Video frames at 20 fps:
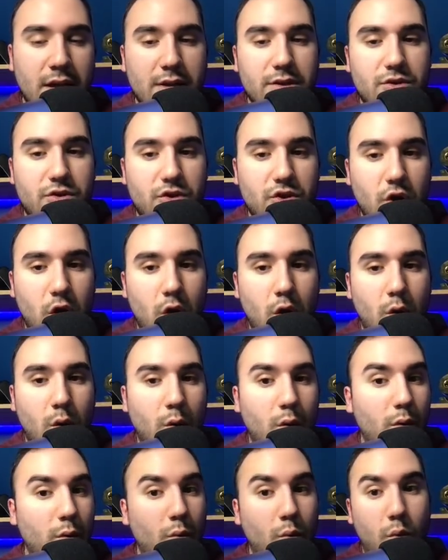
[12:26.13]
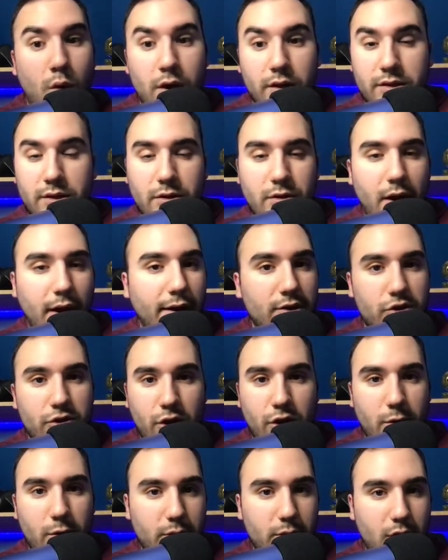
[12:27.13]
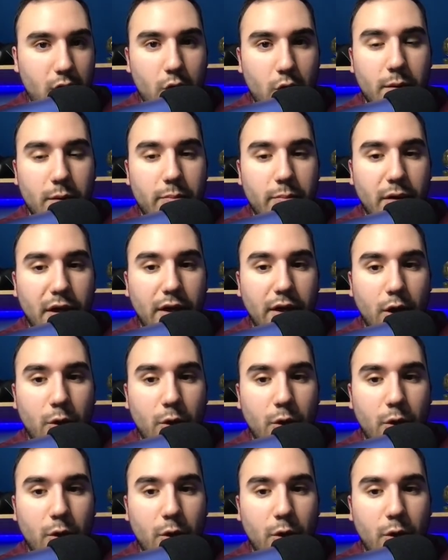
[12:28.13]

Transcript: So what direction are we going to pick?